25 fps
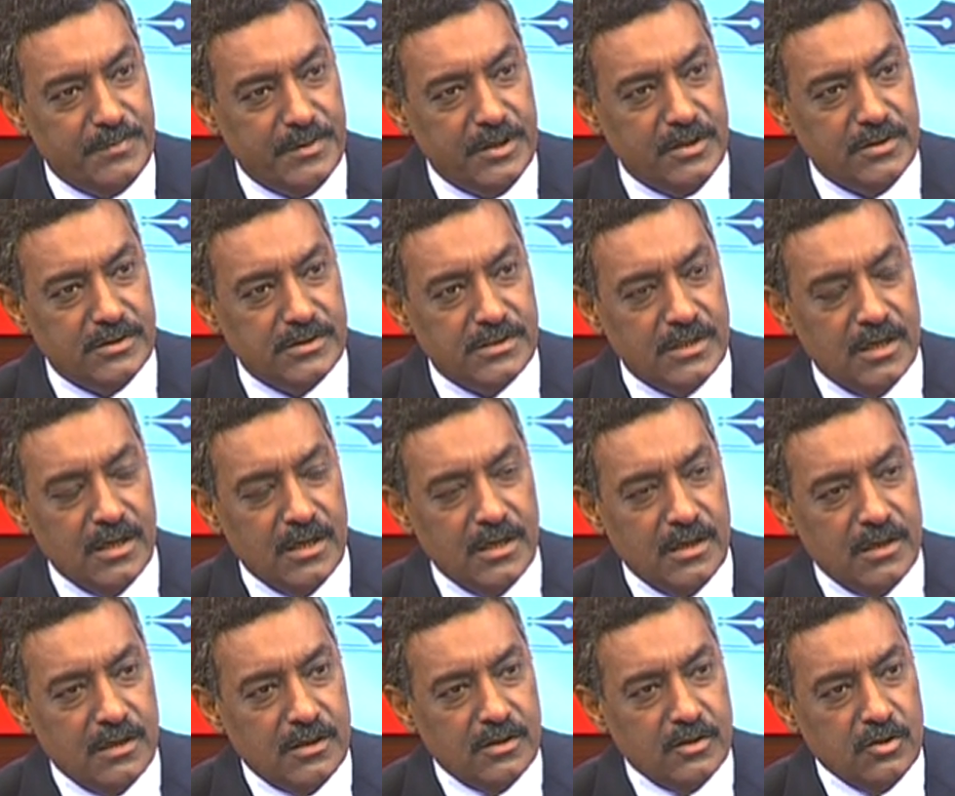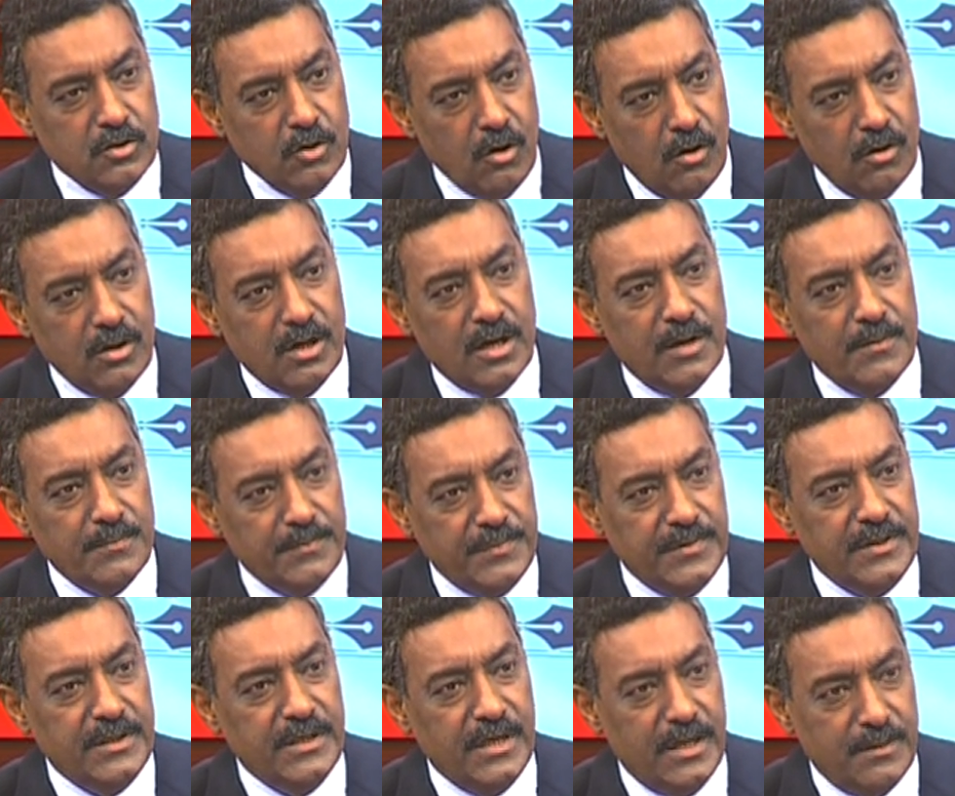Because your
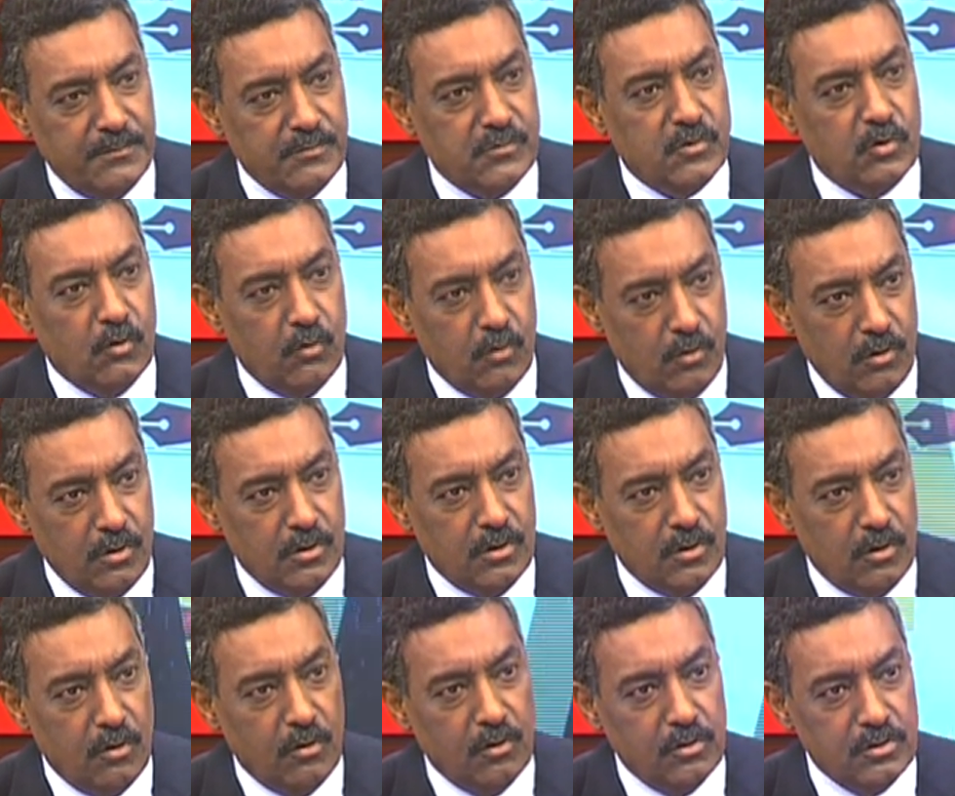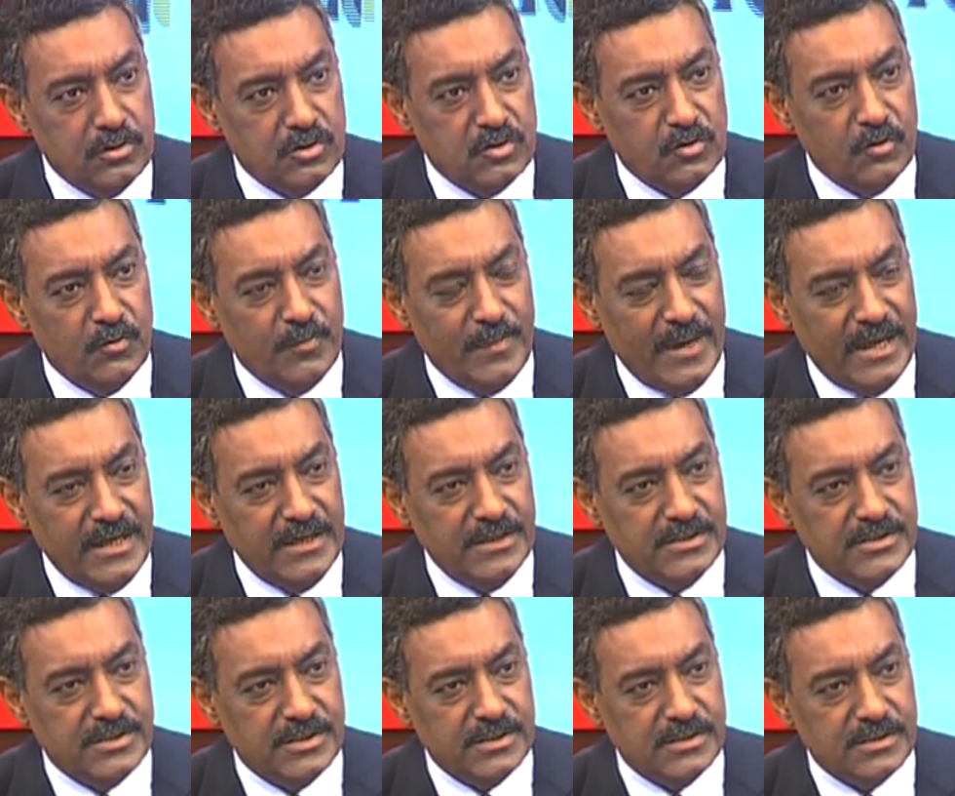company, I'm told, also
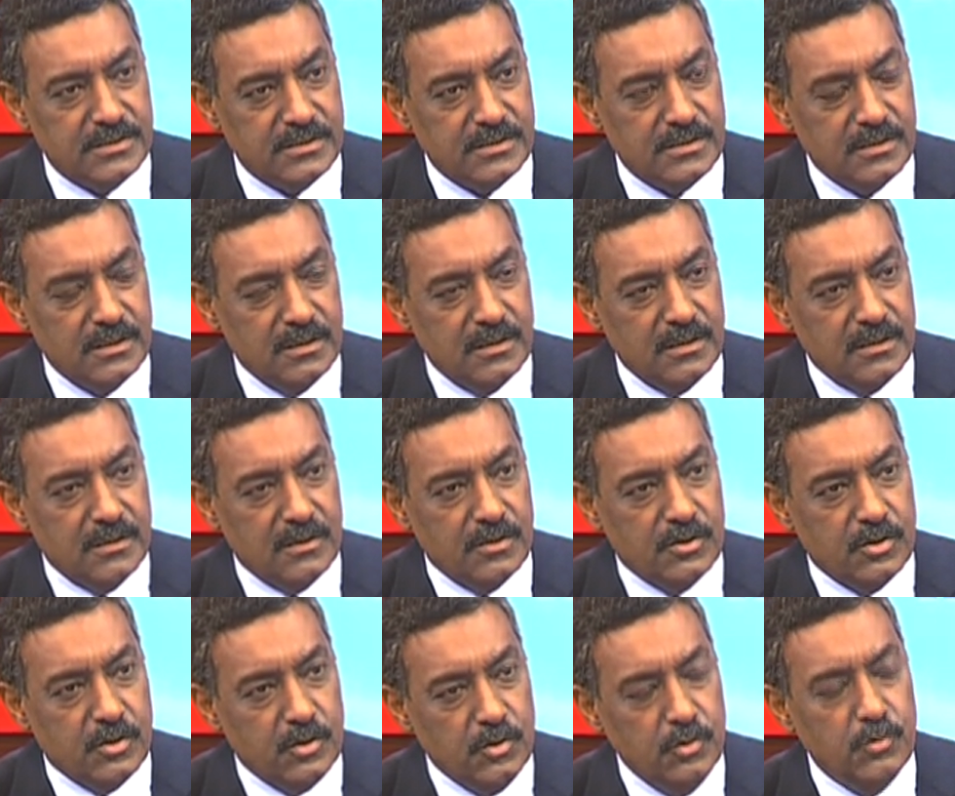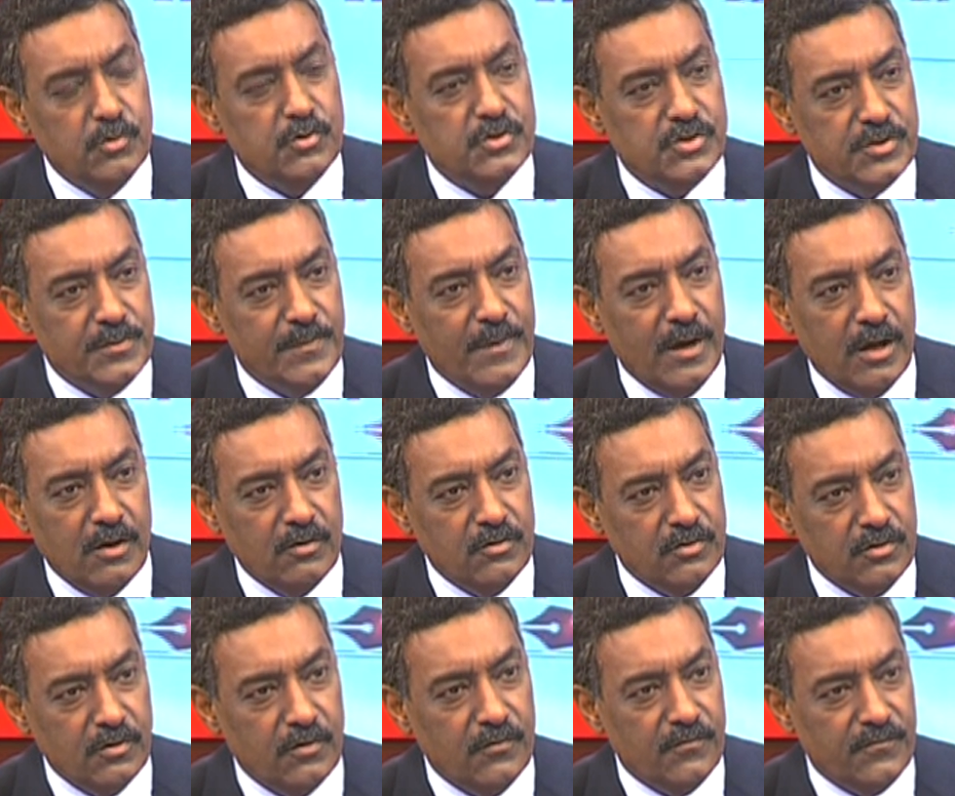manages huge
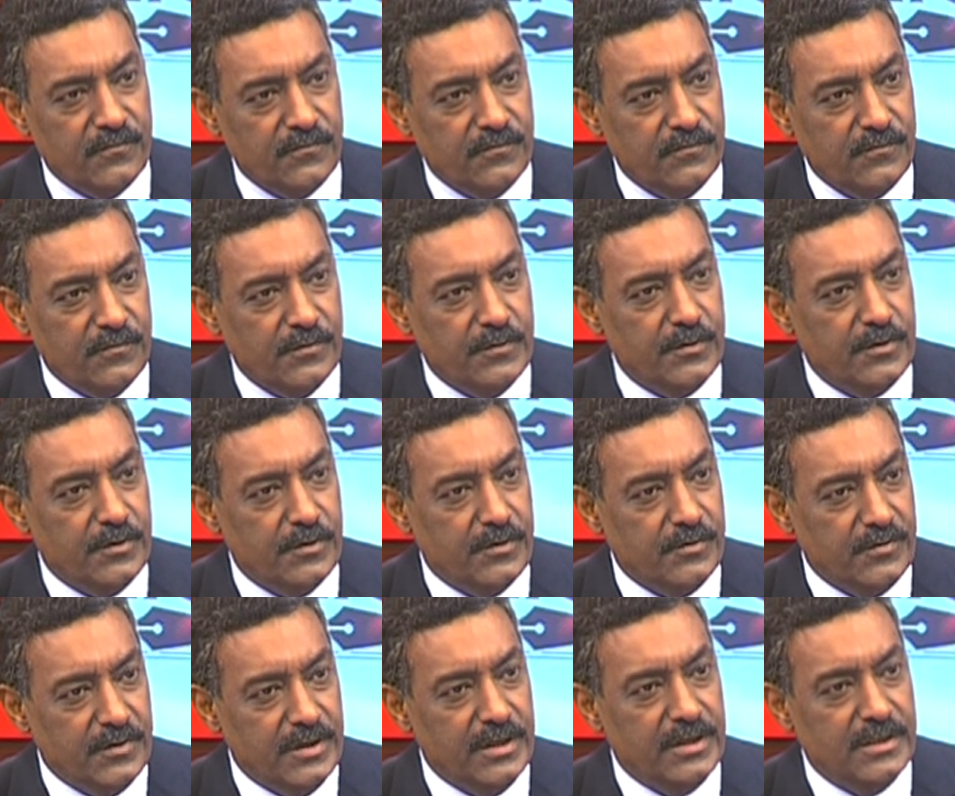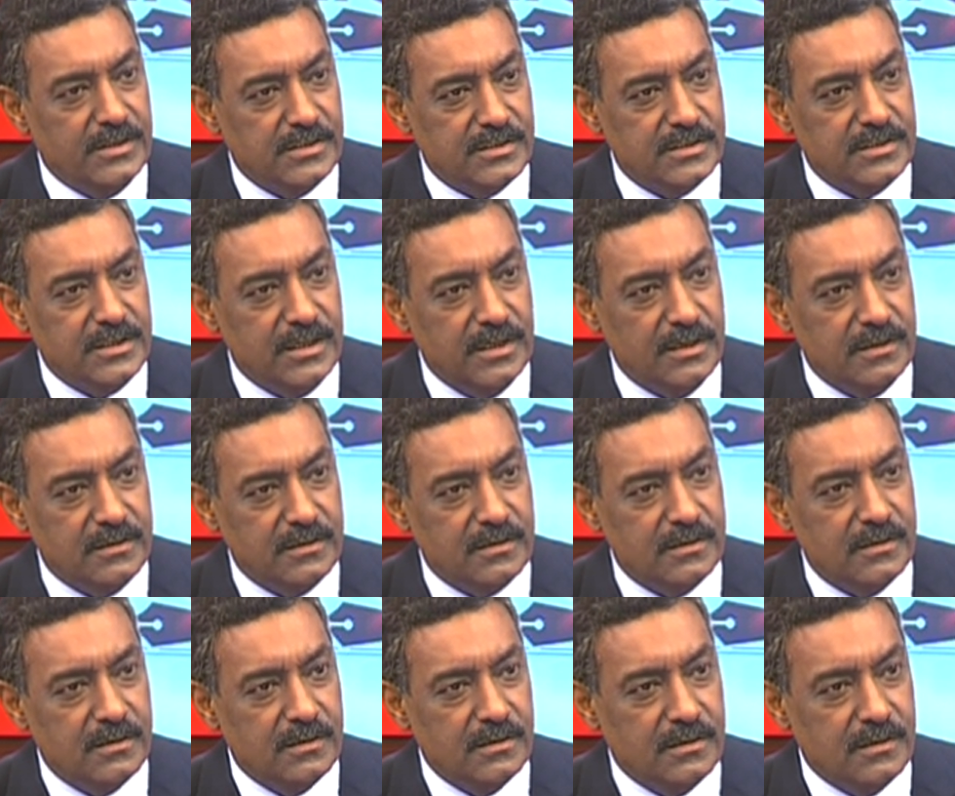amount of real
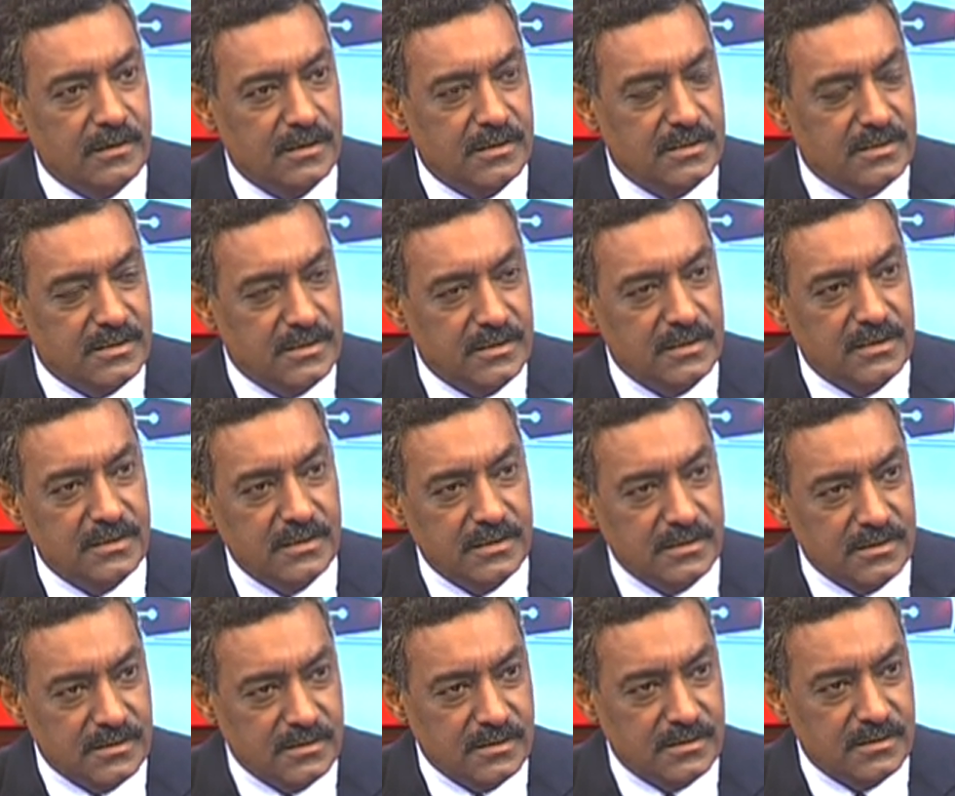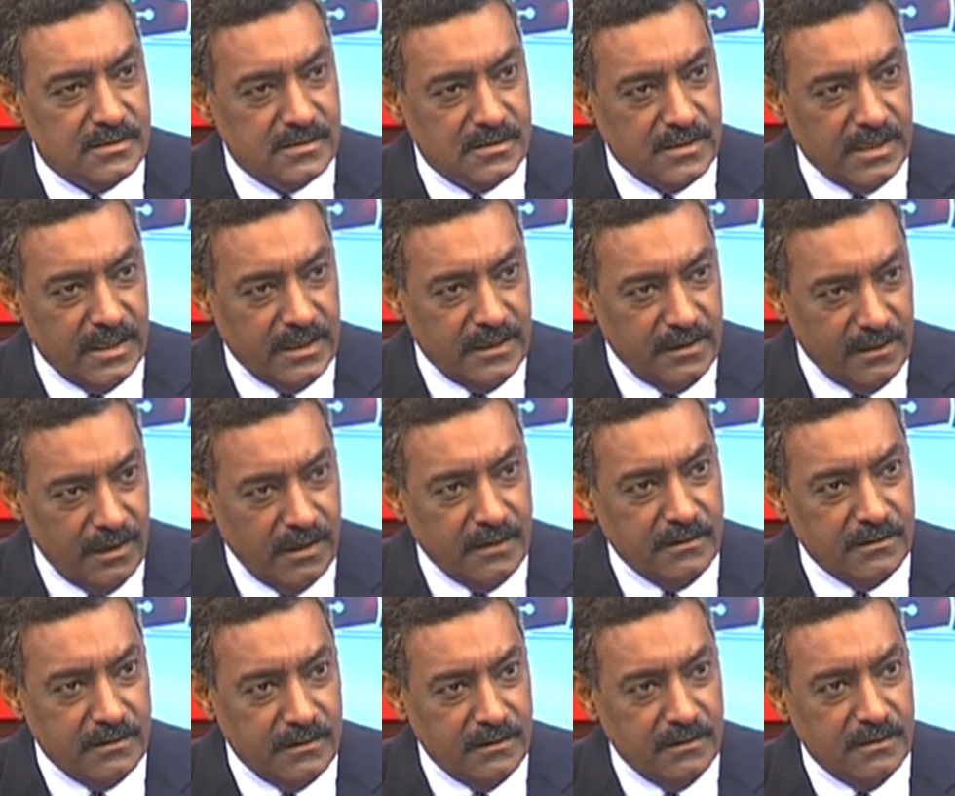estate in cities like
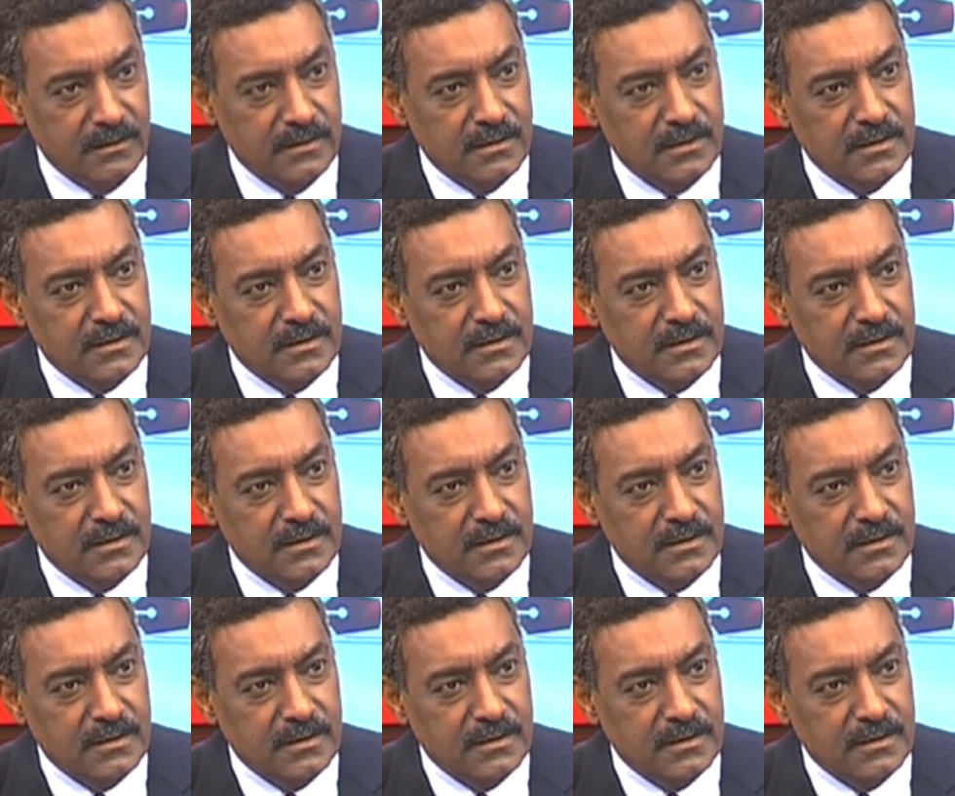London.